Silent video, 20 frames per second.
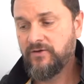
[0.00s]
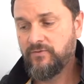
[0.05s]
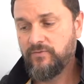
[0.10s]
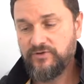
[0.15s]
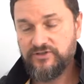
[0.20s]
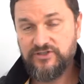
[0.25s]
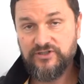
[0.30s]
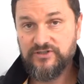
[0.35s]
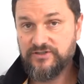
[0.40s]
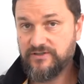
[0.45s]

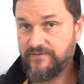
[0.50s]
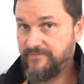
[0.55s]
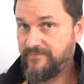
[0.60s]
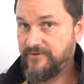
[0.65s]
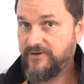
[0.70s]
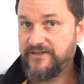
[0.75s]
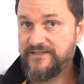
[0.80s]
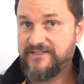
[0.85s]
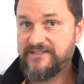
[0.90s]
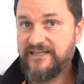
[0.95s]
which is a
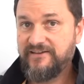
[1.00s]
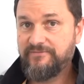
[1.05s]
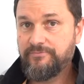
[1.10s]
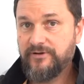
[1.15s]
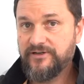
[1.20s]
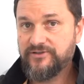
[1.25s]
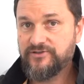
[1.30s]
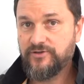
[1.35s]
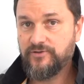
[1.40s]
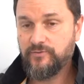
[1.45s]
very safe
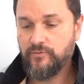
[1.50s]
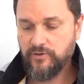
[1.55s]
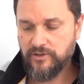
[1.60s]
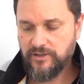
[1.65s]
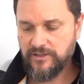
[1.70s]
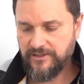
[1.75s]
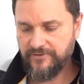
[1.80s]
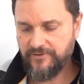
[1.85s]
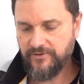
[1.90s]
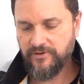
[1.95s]
pressure to
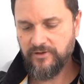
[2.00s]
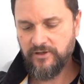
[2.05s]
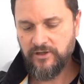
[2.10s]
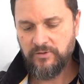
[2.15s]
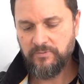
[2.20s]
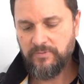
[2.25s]
work under,